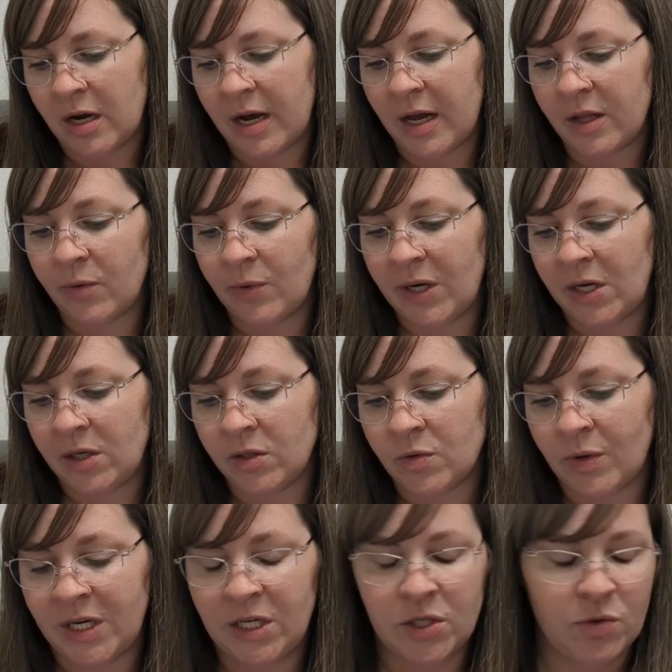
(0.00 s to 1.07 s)
Halloween
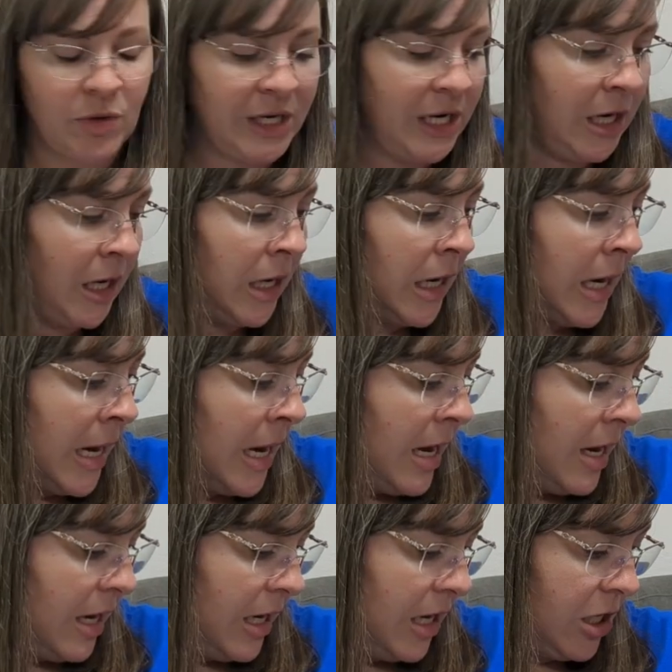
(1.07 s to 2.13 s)
2020
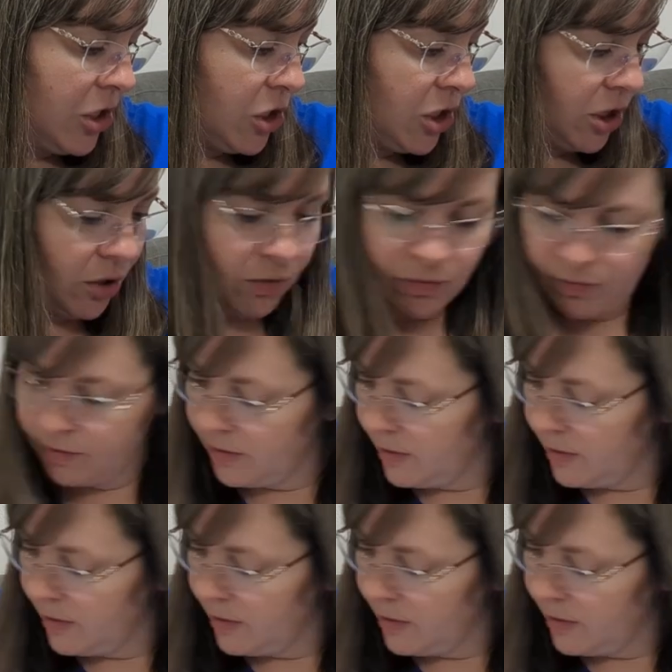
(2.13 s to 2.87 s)
issue.